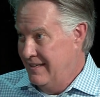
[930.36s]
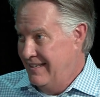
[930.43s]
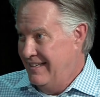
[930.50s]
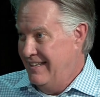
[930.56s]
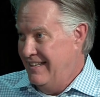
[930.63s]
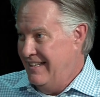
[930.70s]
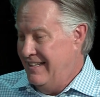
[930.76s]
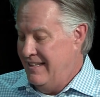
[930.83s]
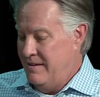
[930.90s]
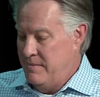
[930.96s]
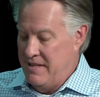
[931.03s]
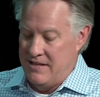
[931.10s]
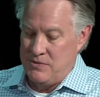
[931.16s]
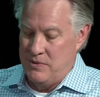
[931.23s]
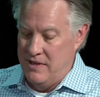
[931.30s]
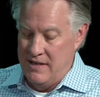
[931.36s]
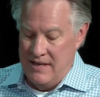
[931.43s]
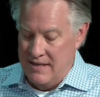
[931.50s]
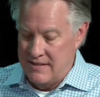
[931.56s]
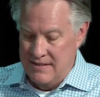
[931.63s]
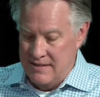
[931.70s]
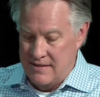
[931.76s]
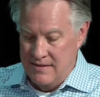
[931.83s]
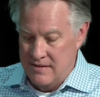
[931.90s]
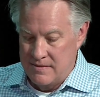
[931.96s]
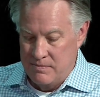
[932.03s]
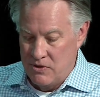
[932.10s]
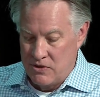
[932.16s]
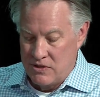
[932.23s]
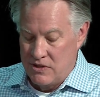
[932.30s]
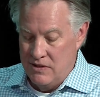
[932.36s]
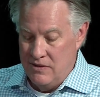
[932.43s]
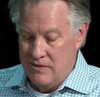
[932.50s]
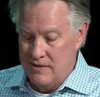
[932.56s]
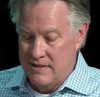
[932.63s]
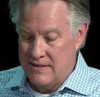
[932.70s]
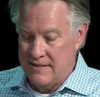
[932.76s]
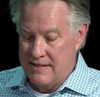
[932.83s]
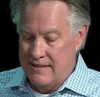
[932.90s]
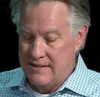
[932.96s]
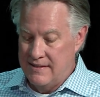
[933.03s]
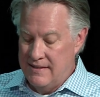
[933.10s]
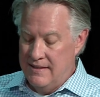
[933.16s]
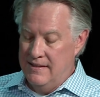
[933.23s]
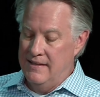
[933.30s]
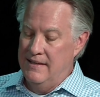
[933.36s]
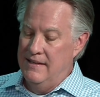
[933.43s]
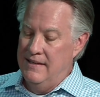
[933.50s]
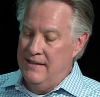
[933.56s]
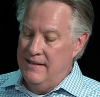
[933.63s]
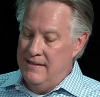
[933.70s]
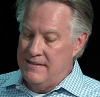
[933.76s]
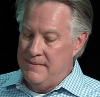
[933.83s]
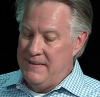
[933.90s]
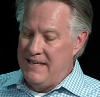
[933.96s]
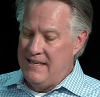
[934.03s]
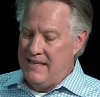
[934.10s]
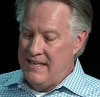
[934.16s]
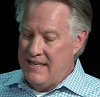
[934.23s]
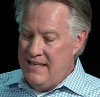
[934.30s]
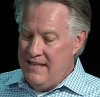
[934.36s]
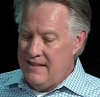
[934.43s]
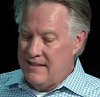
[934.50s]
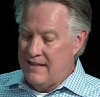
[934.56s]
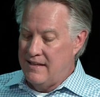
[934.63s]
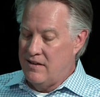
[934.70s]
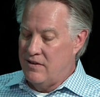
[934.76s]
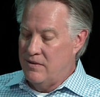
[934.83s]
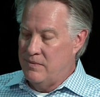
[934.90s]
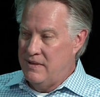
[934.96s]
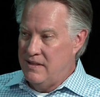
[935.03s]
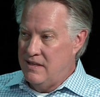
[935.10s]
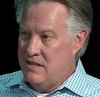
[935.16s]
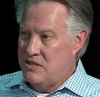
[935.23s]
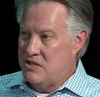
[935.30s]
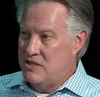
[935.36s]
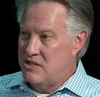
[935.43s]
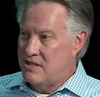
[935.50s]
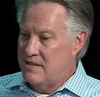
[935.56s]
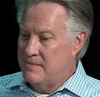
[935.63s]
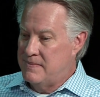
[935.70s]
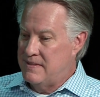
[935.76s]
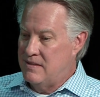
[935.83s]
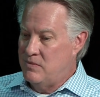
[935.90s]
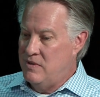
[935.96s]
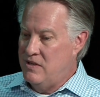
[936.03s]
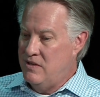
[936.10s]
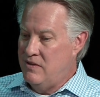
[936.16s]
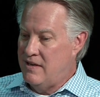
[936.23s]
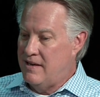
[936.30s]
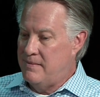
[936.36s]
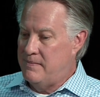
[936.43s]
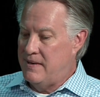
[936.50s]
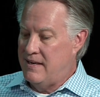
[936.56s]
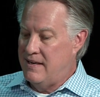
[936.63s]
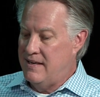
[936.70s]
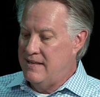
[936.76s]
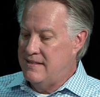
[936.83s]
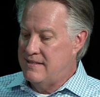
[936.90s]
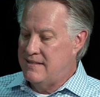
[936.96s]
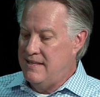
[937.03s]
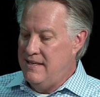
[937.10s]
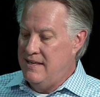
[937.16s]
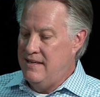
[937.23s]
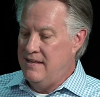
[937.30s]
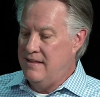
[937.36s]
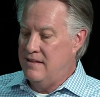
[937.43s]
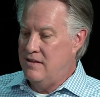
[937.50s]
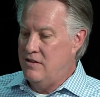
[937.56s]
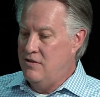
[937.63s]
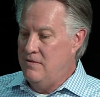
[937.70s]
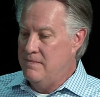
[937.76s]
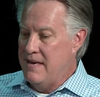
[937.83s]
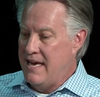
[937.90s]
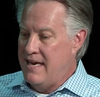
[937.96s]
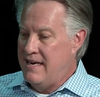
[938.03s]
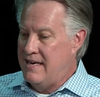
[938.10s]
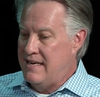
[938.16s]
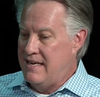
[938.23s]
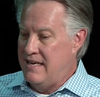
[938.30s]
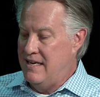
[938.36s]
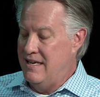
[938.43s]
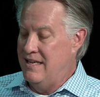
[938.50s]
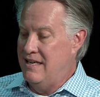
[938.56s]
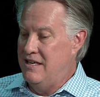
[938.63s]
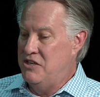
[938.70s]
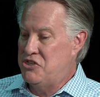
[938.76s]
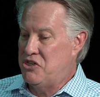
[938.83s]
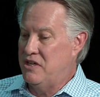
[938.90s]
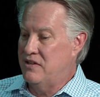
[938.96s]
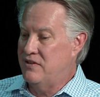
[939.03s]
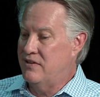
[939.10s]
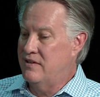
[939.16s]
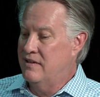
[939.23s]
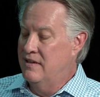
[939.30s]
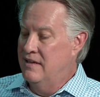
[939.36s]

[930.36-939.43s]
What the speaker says: I mean, that's one of the essence of this book, too, is that it's about healing our relationships. And we do that by seeing the humanity in each other.